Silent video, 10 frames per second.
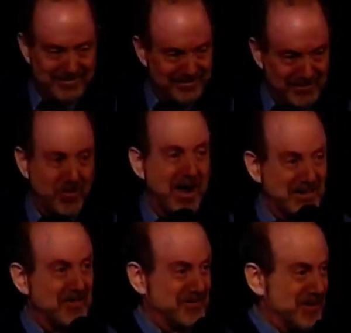Though I
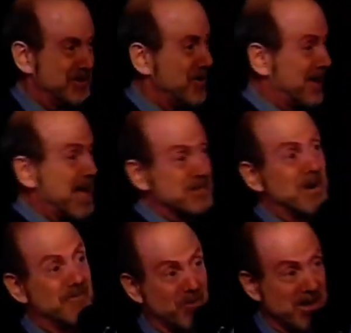love to talk. Ask
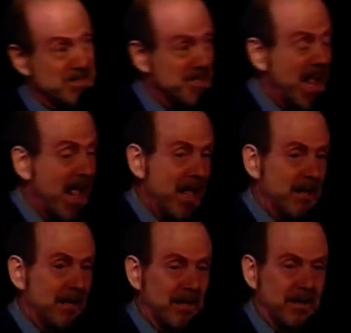my friends.
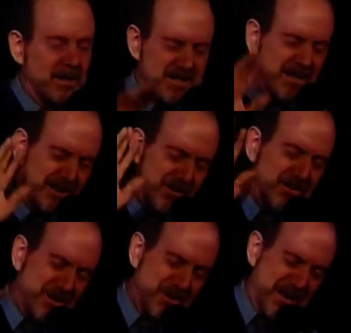On second
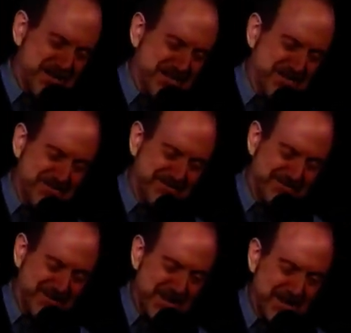thought, don't ask me.
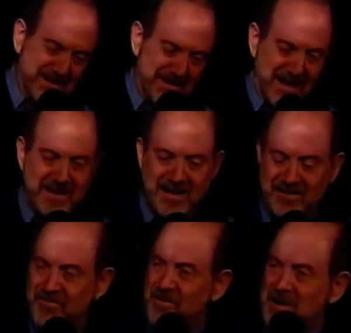I got it
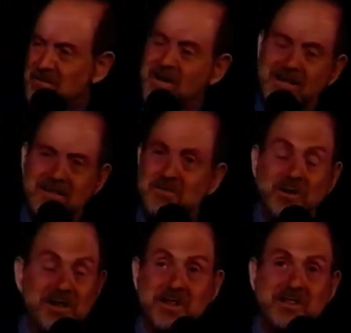from my mother. Boy,
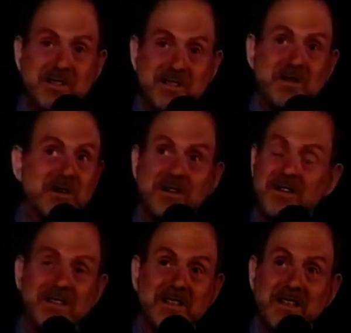could she talk.
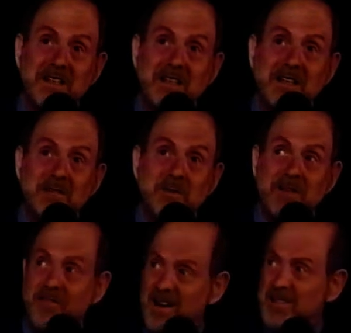My
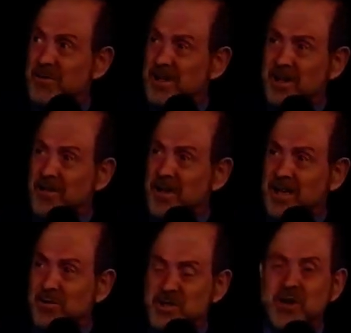father, on the other
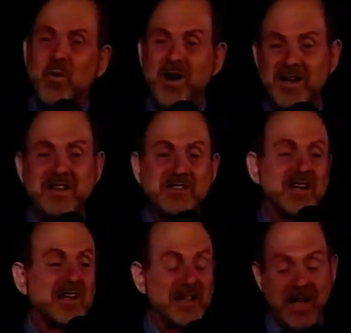hand, was quiet as a
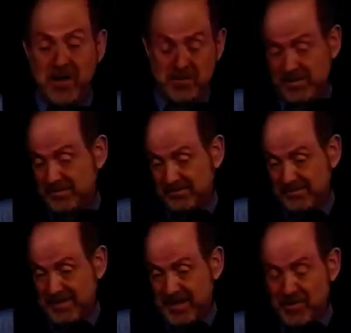clam.
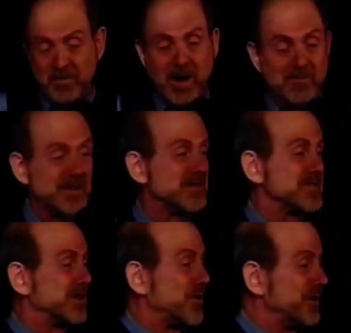My mama used
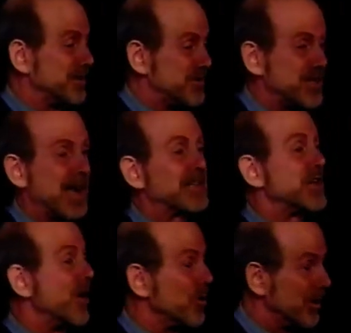to call him Silent
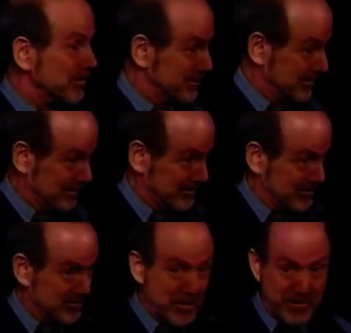Yokum.
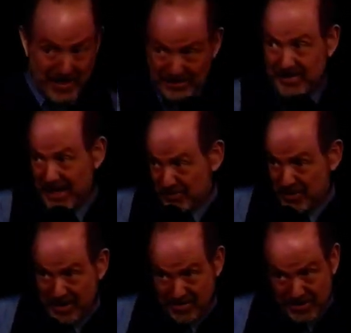Remember that Li'l Abner
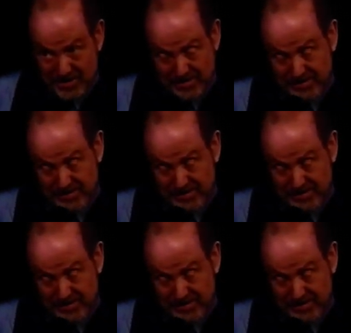character?